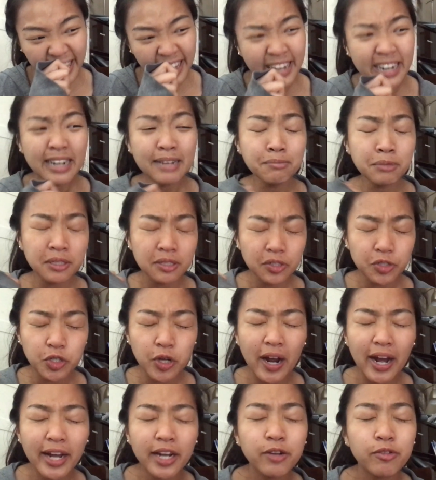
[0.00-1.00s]
And I'm
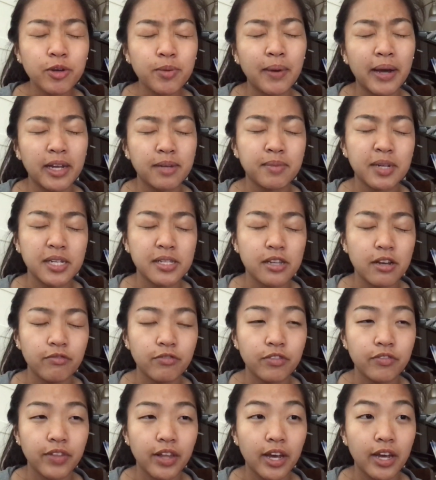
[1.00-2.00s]
trying to remind myself
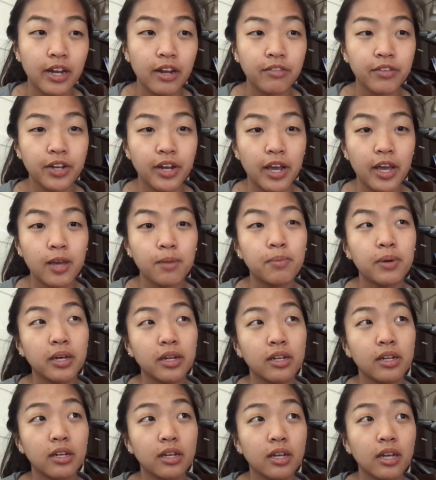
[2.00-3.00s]
of that every day,
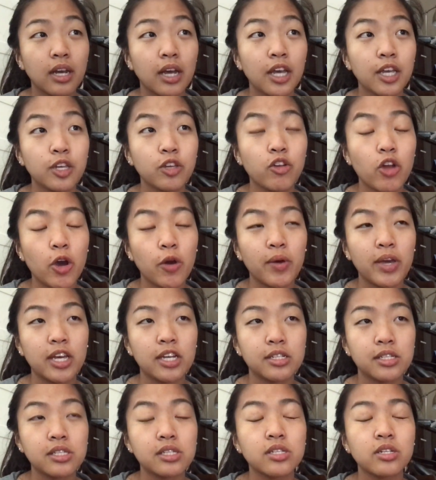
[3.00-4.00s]
but you know,
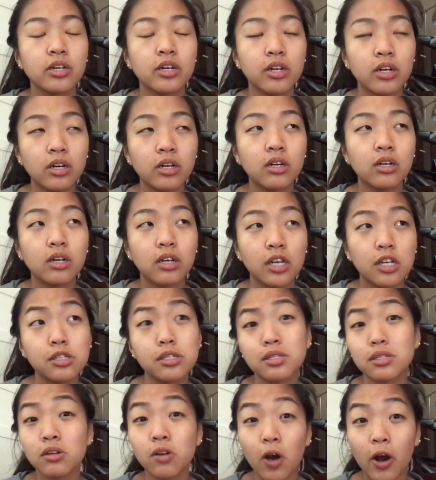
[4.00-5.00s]
it's
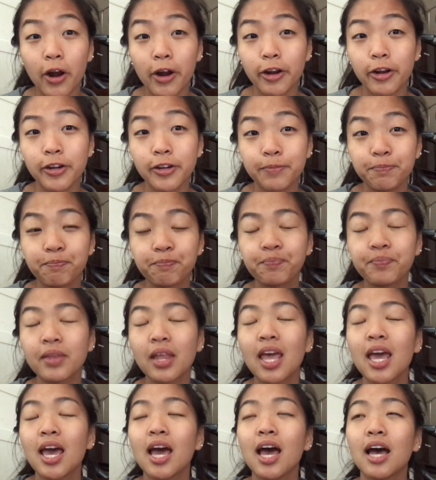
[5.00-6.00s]
still hard
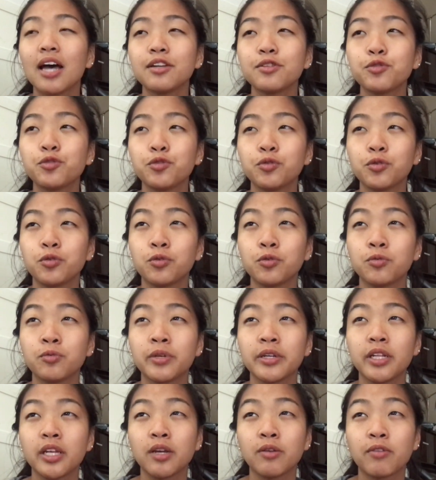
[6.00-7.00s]
to
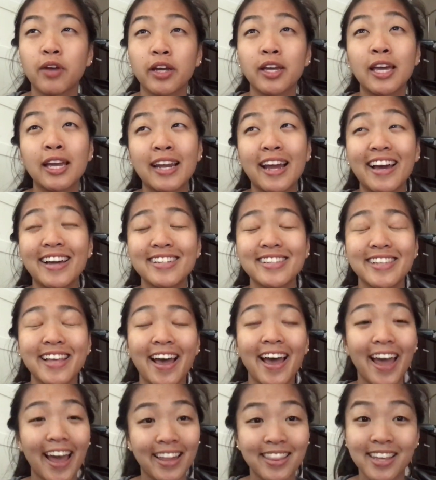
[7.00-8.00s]
really recognize
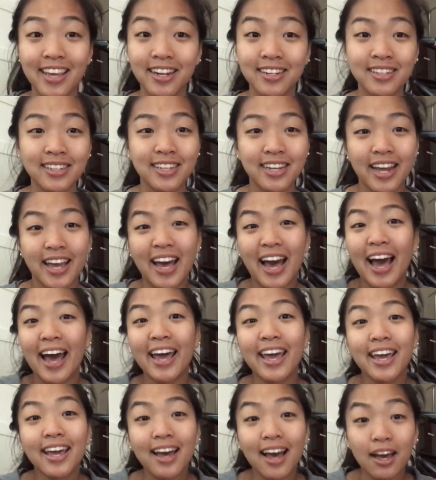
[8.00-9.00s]
that at the end of the day,
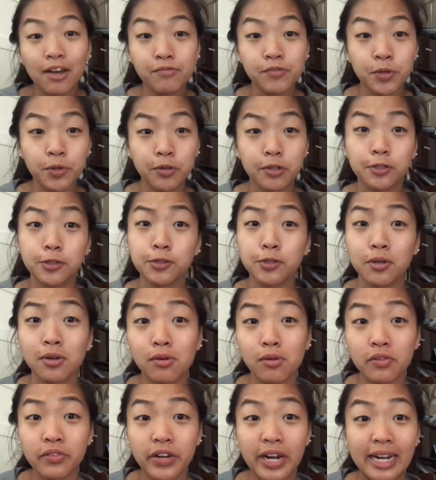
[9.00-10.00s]
I have no
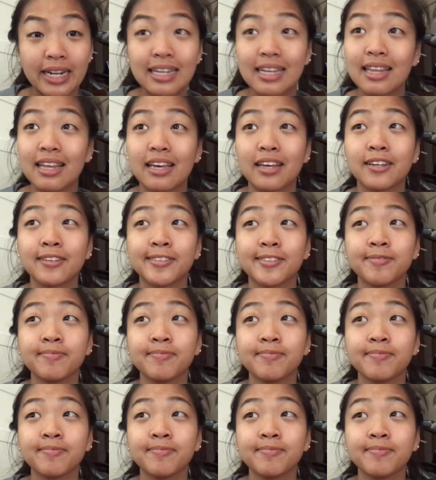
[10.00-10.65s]
control over anything.